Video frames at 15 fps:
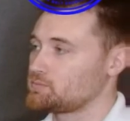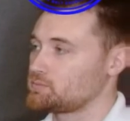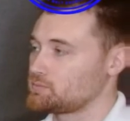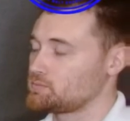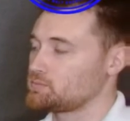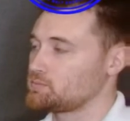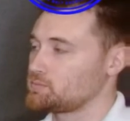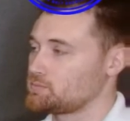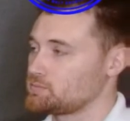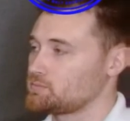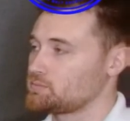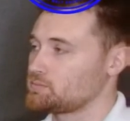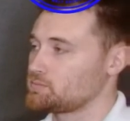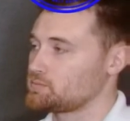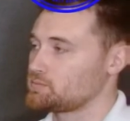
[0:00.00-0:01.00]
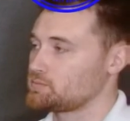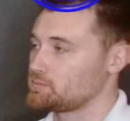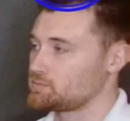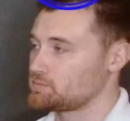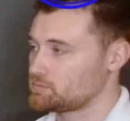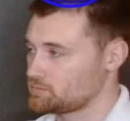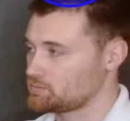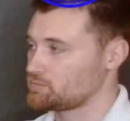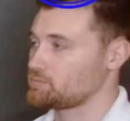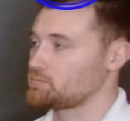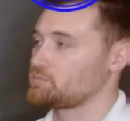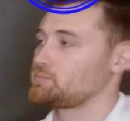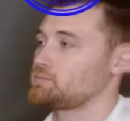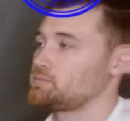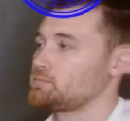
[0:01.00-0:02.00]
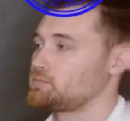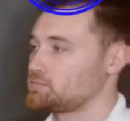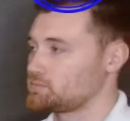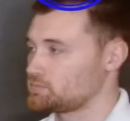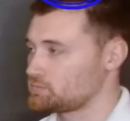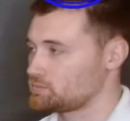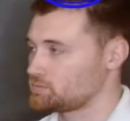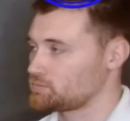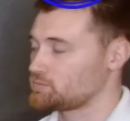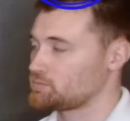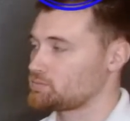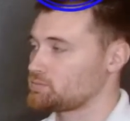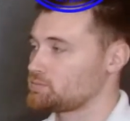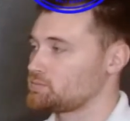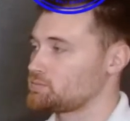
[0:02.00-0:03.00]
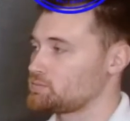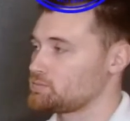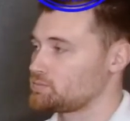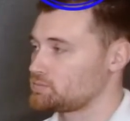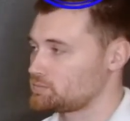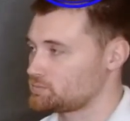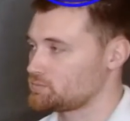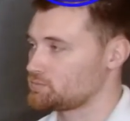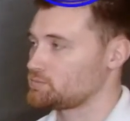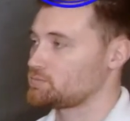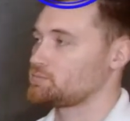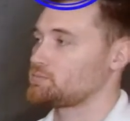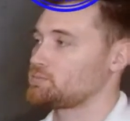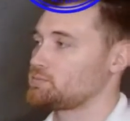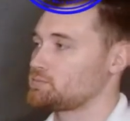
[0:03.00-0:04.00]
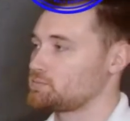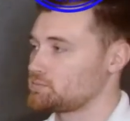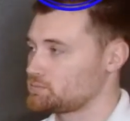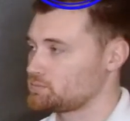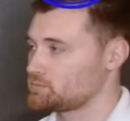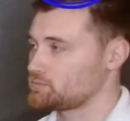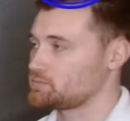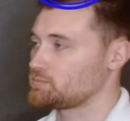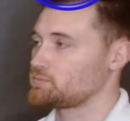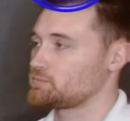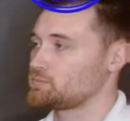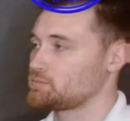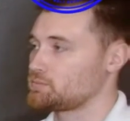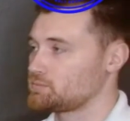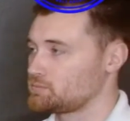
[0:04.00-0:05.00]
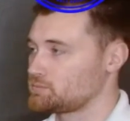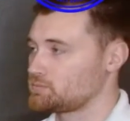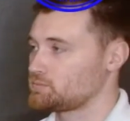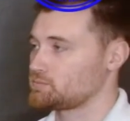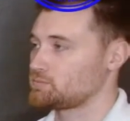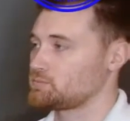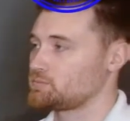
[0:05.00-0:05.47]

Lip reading: [no speech]